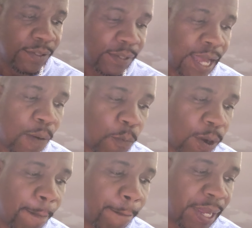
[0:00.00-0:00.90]
You got
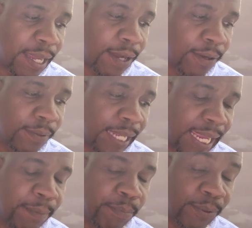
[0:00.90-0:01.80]
1 pound,
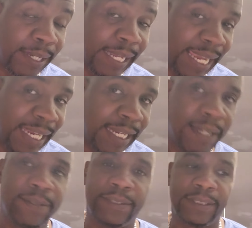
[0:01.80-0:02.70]
8.8
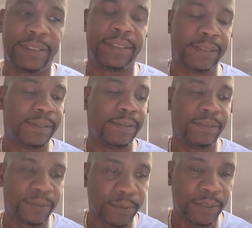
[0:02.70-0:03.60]
ounces.
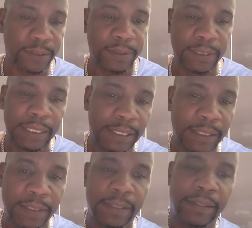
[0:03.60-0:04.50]
So the
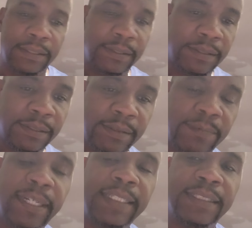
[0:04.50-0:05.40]

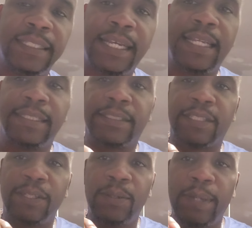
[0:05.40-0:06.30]
Ranger 9 is a
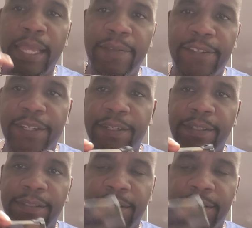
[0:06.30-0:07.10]
little heavier.